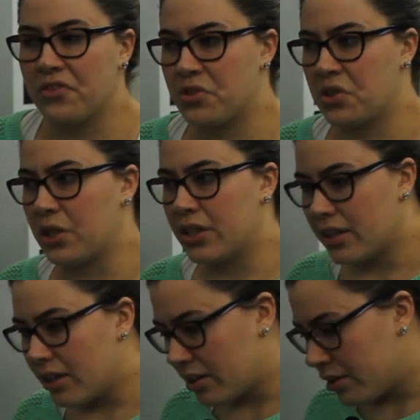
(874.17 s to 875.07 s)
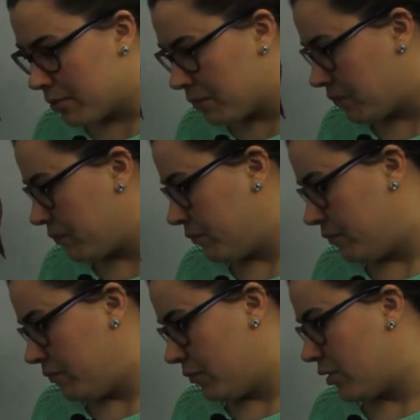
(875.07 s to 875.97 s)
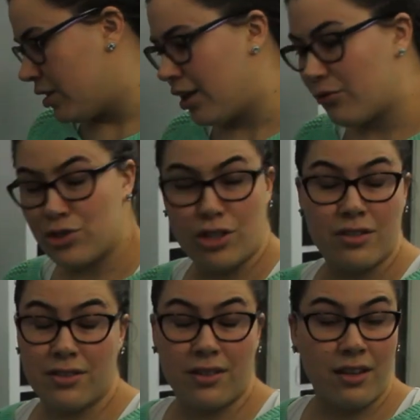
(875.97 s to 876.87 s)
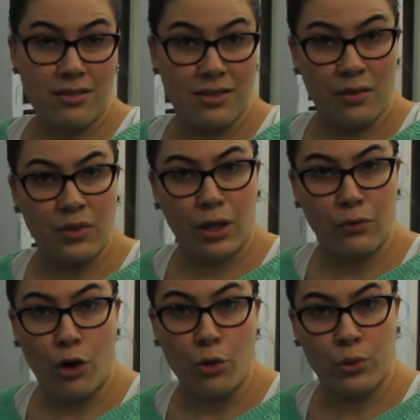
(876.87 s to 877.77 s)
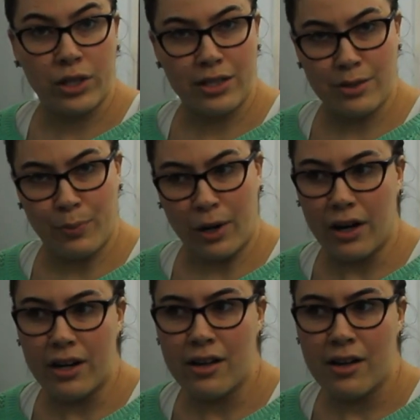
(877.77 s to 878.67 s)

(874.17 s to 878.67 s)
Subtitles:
So I think they've just done something wrong with this part,